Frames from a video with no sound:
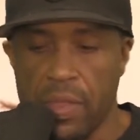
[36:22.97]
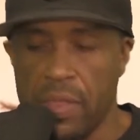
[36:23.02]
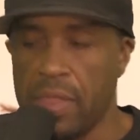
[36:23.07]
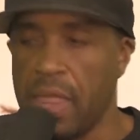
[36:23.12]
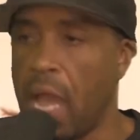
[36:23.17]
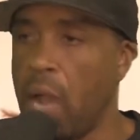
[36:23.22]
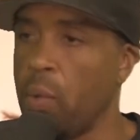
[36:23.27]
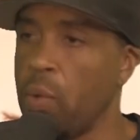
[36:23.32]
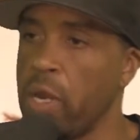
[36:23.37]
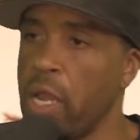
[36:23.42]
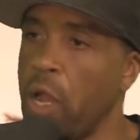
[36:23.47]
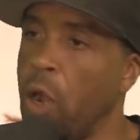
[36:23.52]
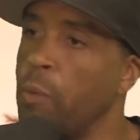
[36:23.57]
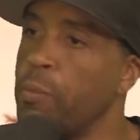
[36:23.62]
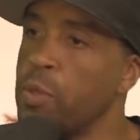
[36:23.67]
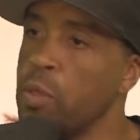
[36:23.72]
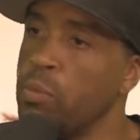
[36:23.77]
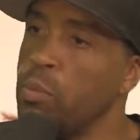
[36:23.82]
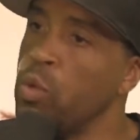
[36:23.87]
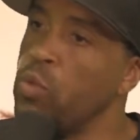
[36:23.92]
that would
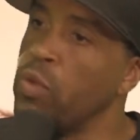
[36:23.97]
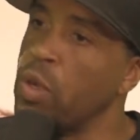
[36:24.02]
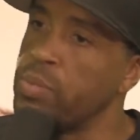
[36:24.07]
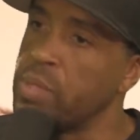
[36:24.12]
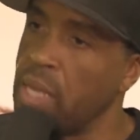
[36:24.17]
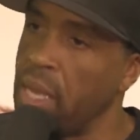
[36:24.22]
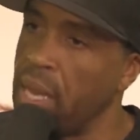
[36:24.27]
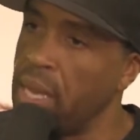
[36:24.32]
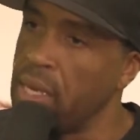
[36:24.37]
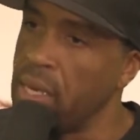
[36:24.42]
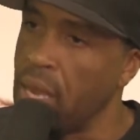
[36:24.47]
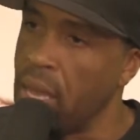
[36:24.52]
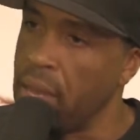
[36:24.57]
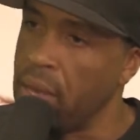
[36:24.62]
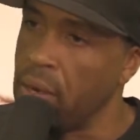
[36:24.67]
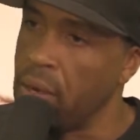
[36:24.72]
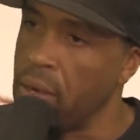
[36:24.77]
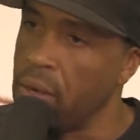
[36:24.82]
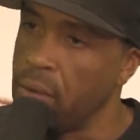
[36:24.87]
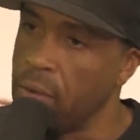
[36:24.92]
help you move up to
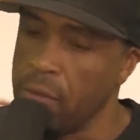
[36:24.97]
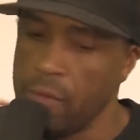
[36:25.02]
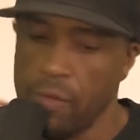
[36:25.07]
headliner.